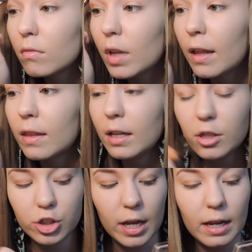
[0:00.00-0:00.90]
And
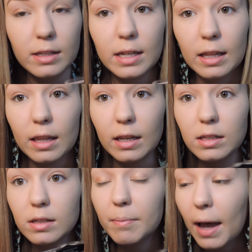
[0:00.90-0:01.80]
these shades in
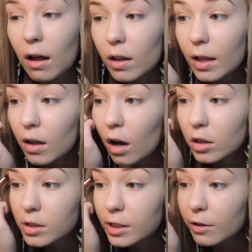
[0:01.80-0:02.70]
this palette are
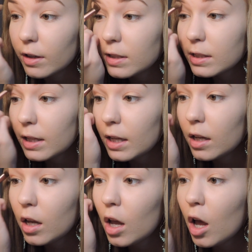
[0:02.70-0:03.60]

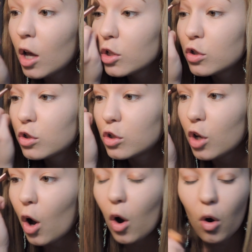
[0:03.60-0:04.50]
seriously
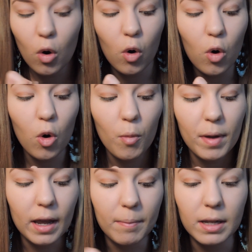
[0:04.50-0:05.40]
so
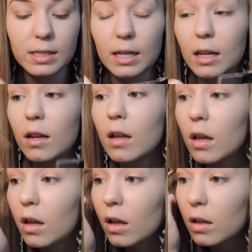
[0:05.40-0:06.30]
pigmented.
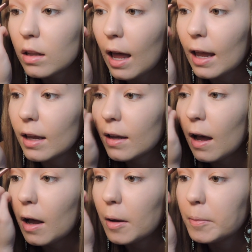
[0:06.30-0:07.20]
Like,
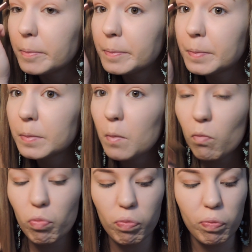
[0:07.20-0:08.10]

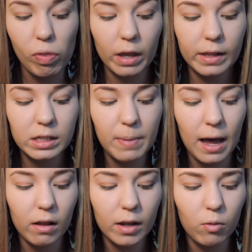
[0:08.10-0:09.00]
this
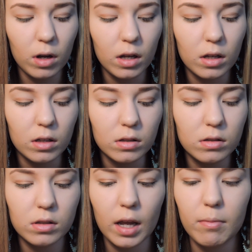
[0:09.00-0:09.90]
palette
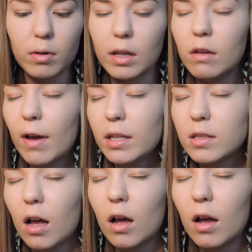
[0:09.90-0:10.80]
was, I believe I
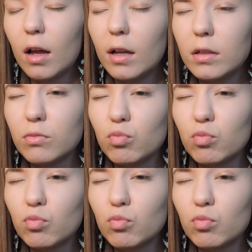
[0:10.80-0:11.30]
saw